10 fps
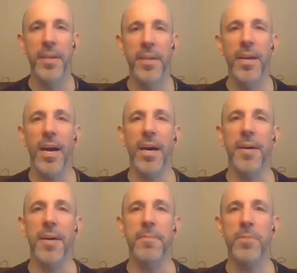So
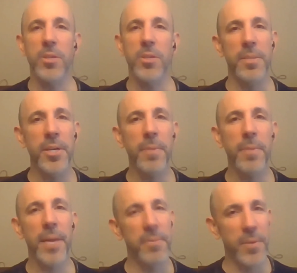let me go back,
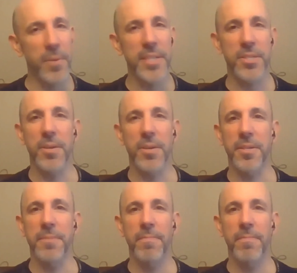before we get started,